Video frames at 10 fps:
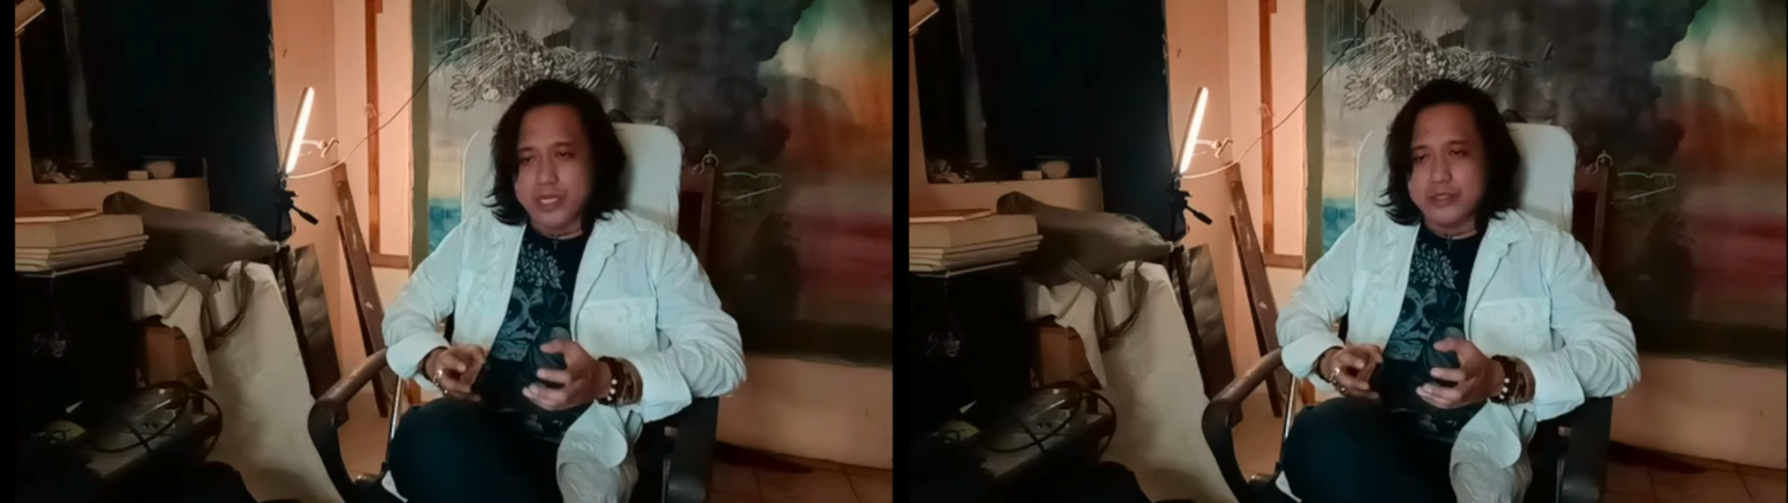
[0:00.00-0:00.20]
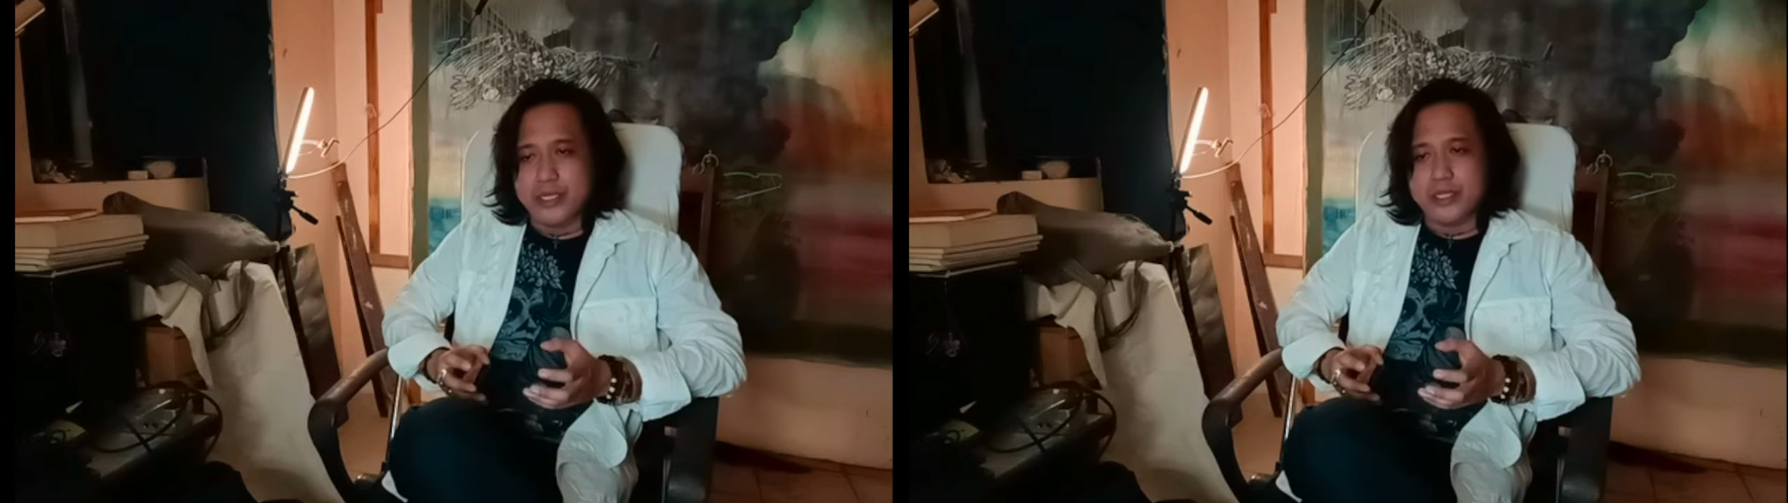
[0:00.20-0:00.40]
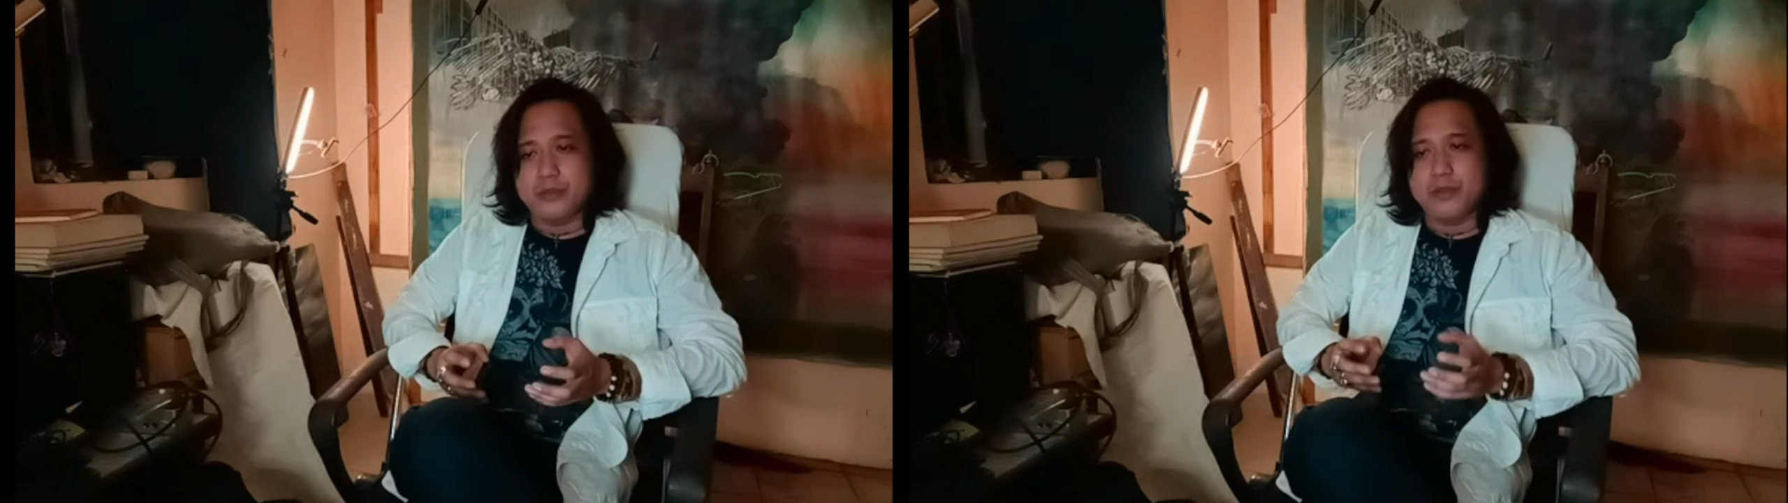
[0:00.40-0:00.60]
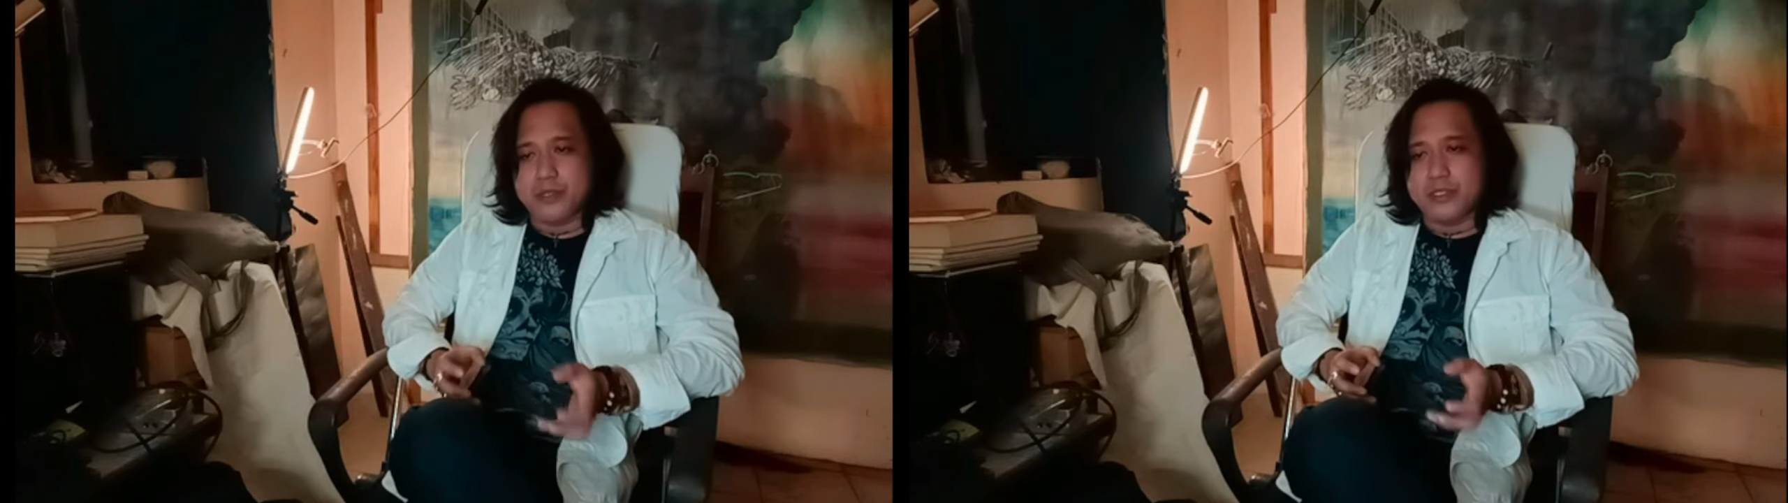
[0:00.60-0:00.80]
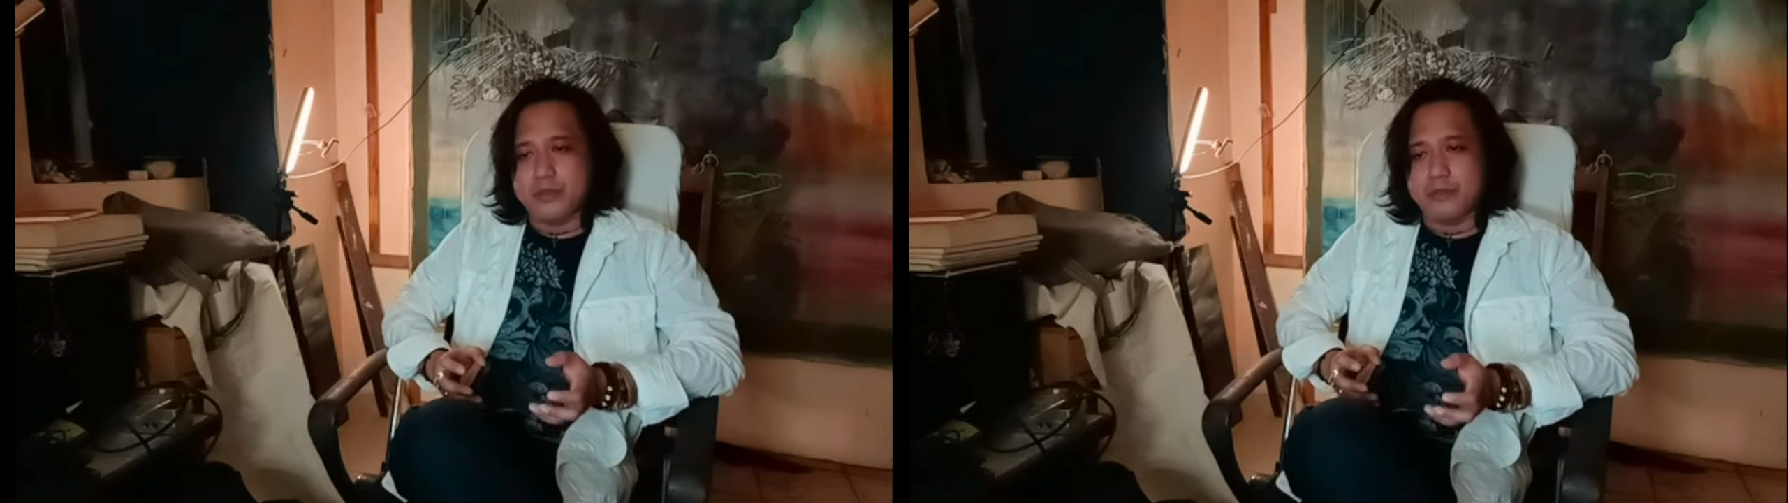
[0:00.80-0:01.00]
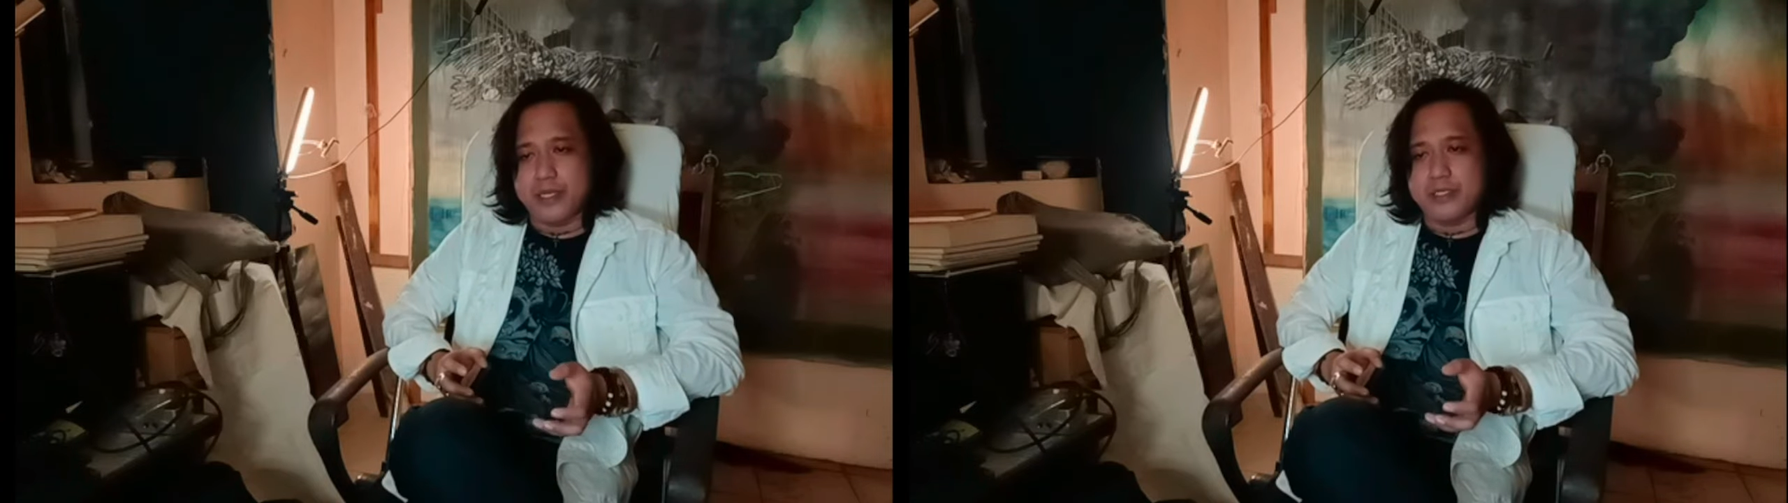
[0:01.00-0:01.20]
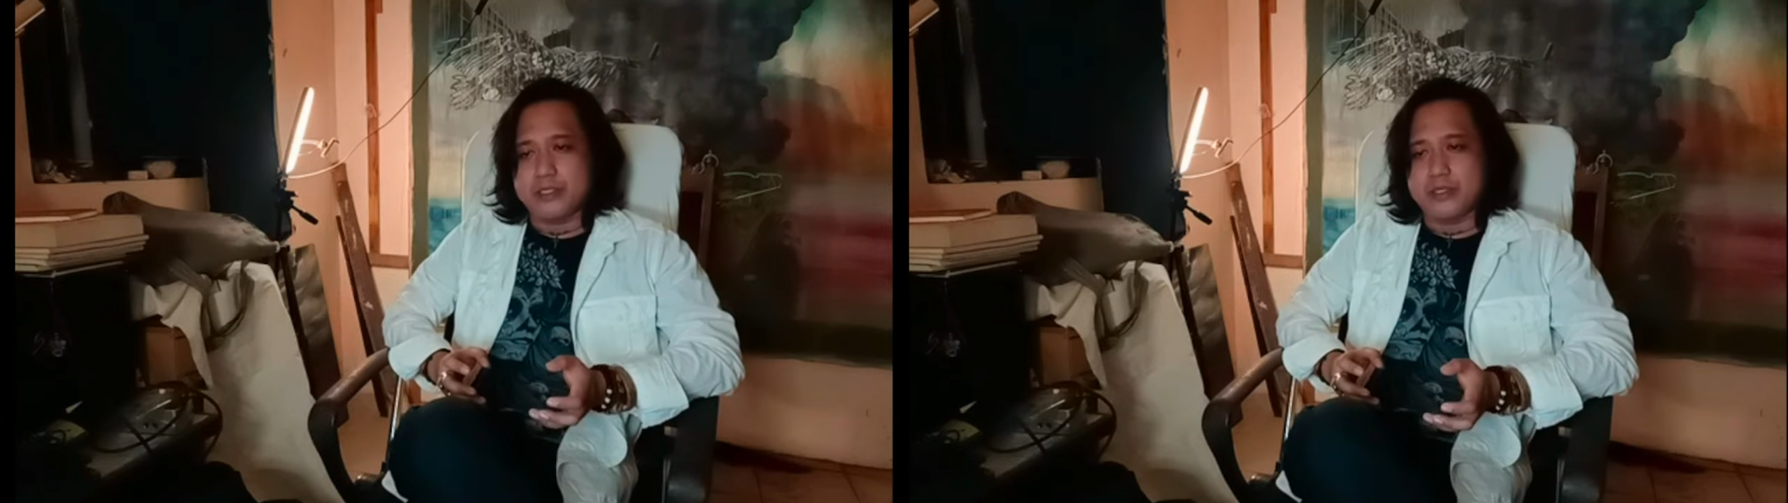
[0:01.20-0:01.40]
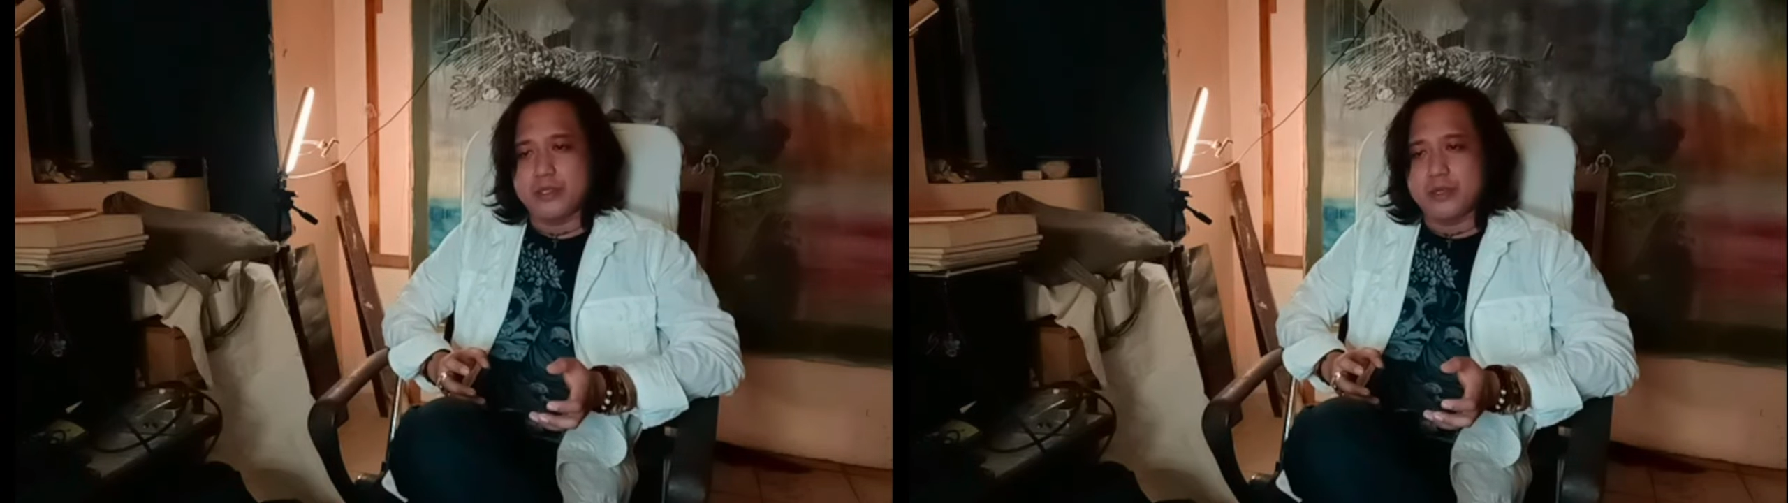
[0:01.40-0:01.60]
a community
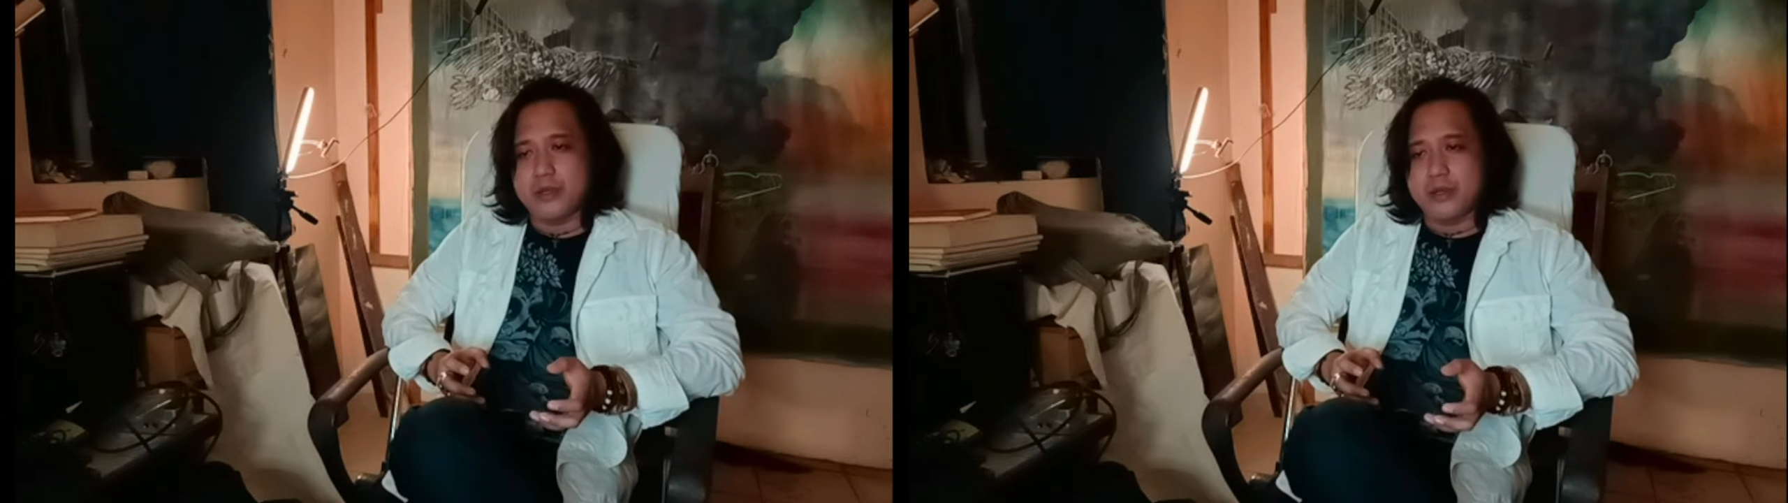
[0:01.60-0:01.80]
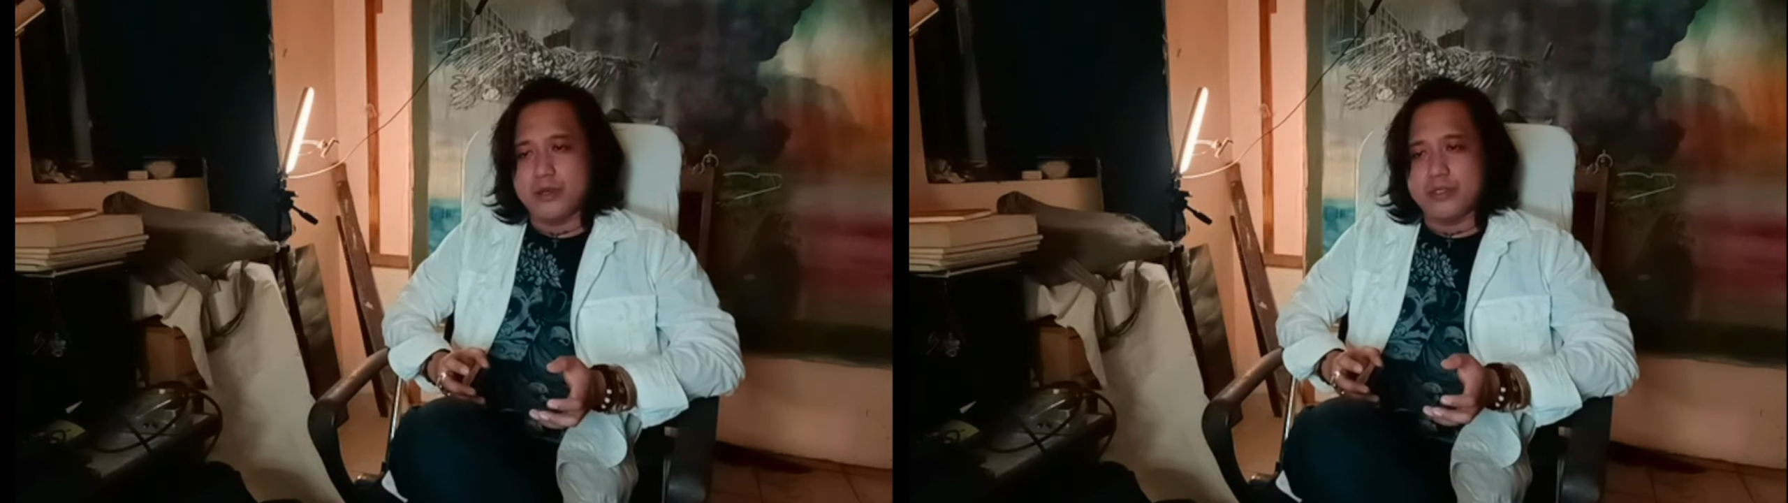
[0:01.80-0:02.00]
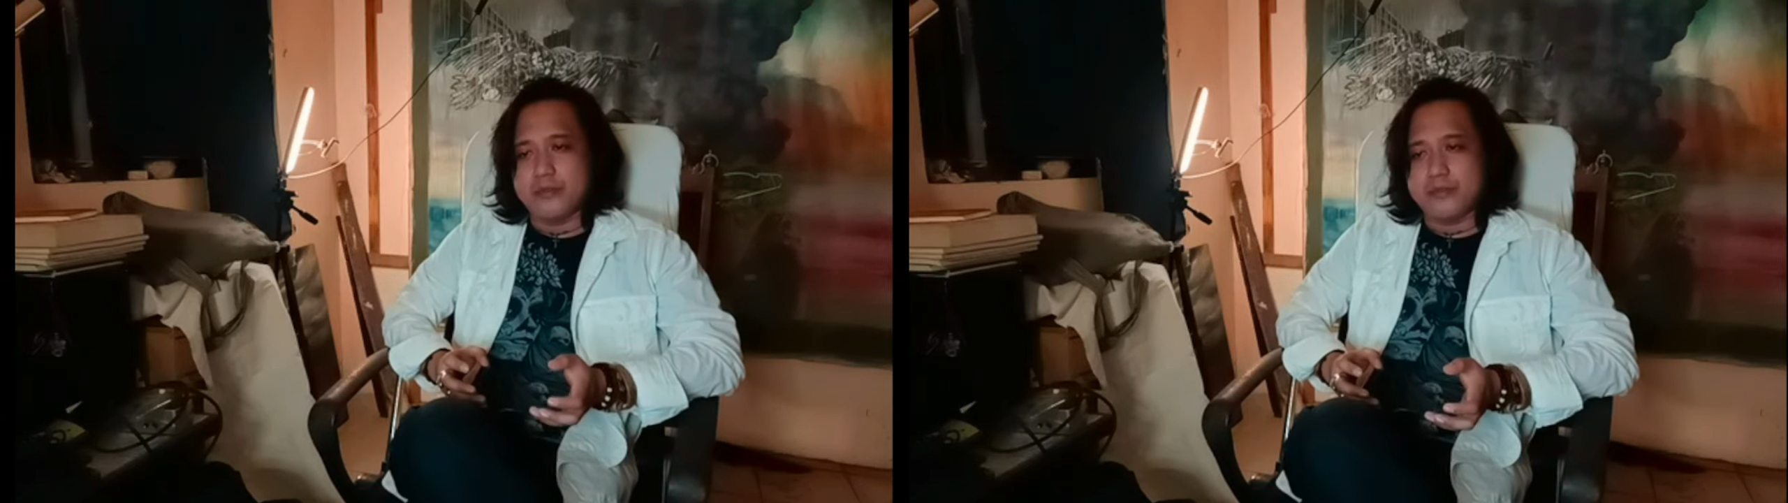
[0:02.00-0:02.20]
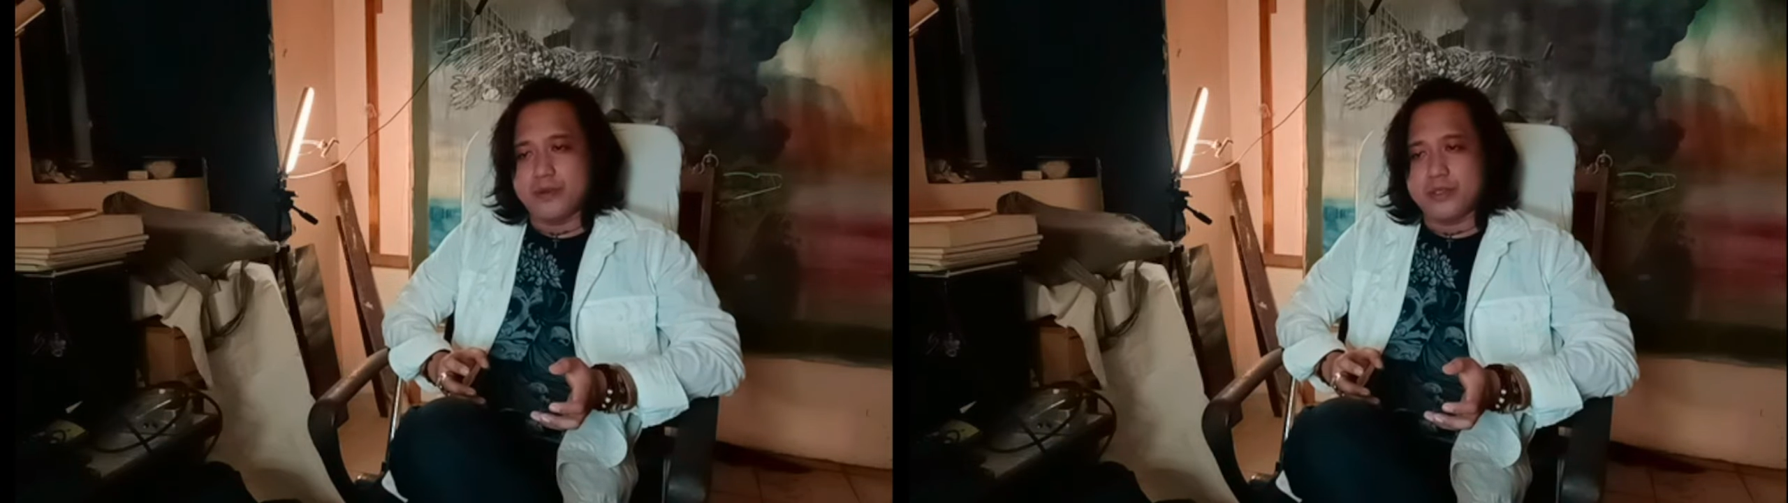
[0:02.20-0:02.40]
based on the first